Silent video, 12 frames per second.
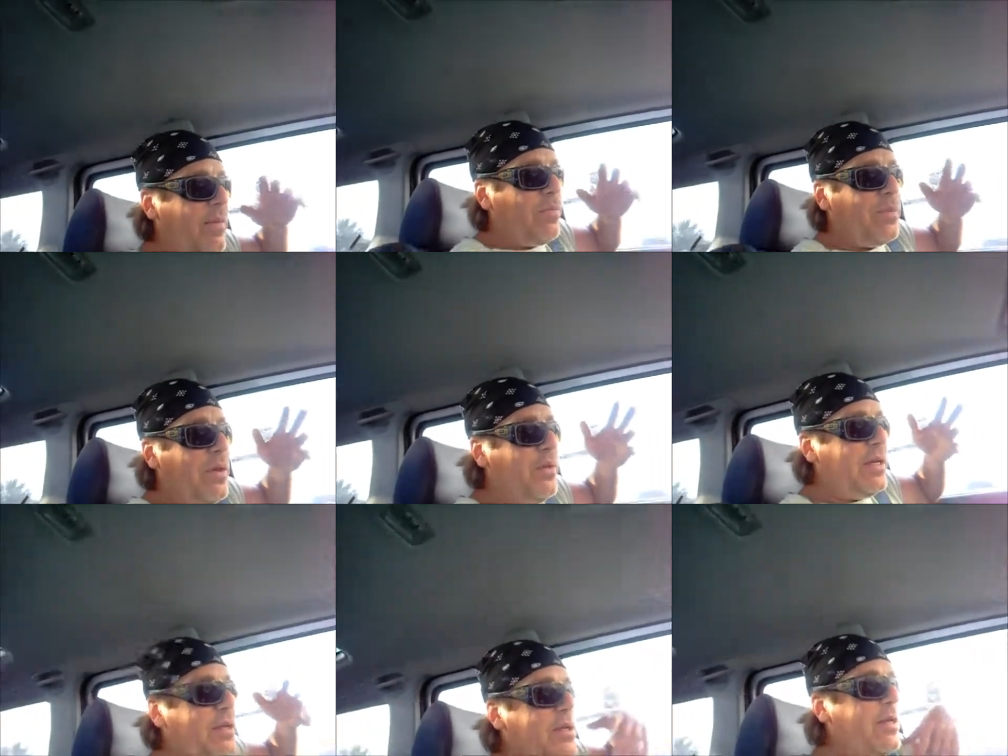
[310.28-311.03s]
and
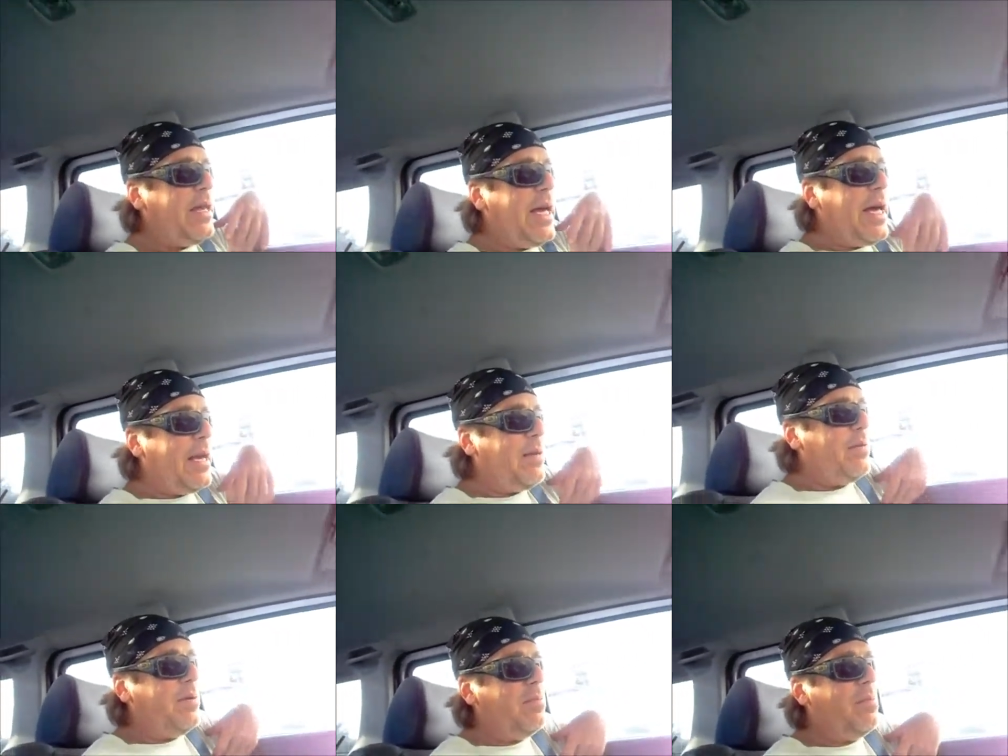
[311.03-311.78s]
this and that
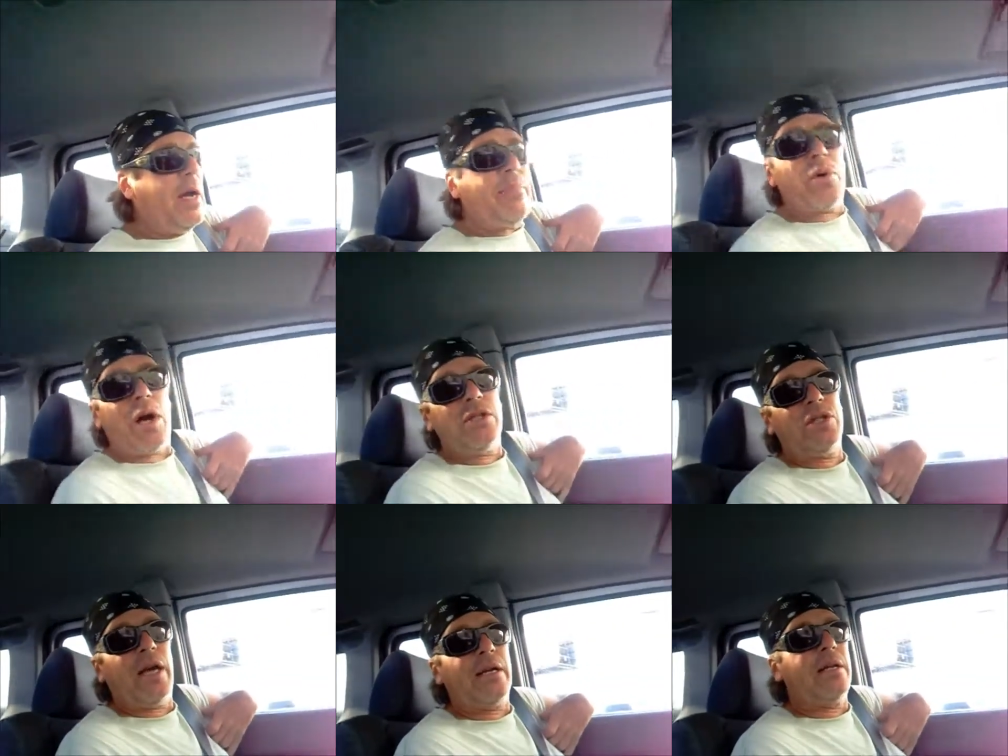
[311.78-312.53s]
and my
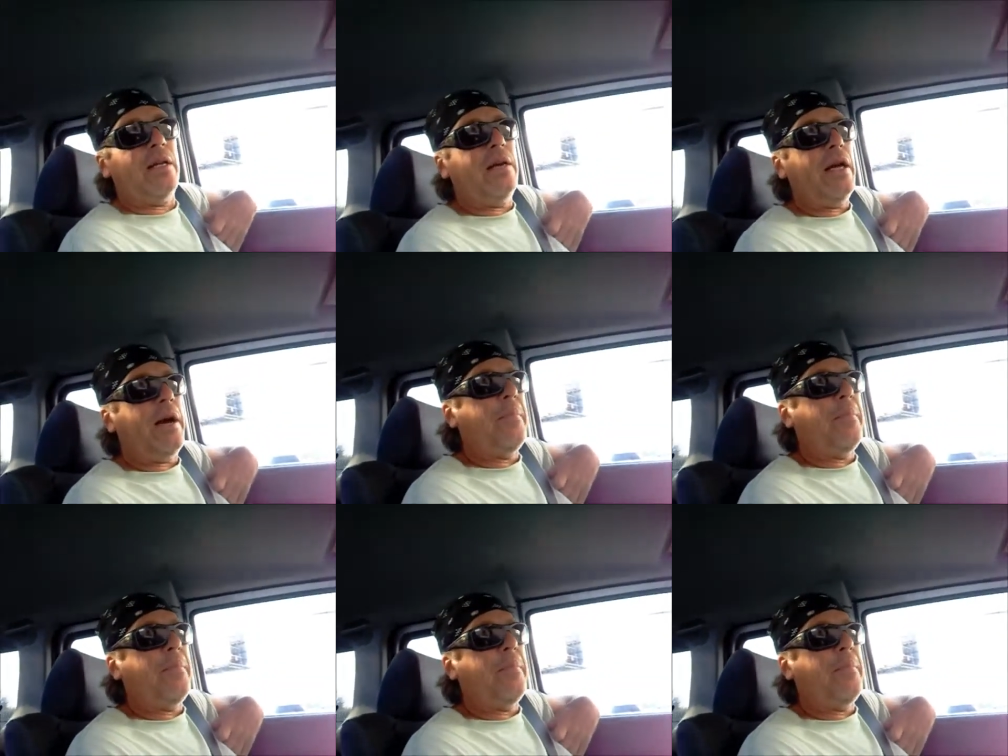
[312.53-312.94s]
project, and uh,